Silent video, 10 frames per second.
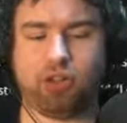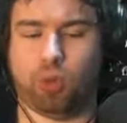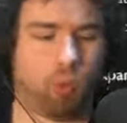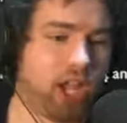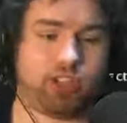all?
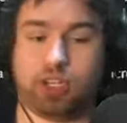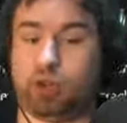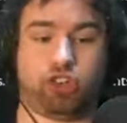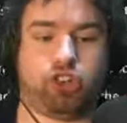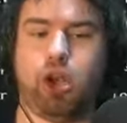Why is it
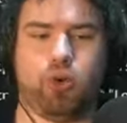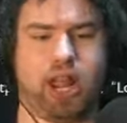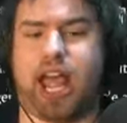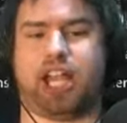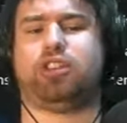not shown
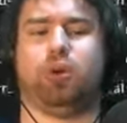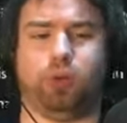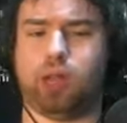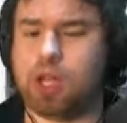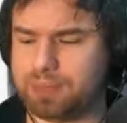at all?
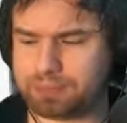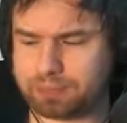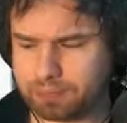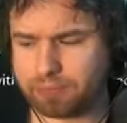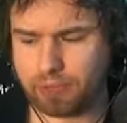
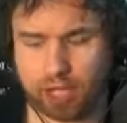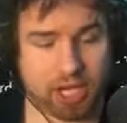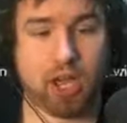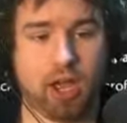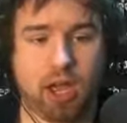
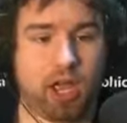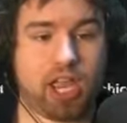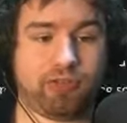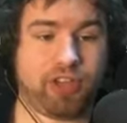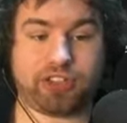Like,
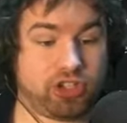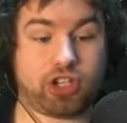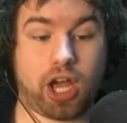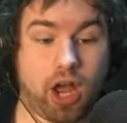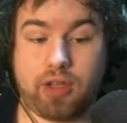if there's
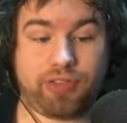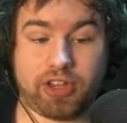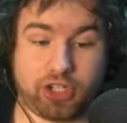a uh, if there's a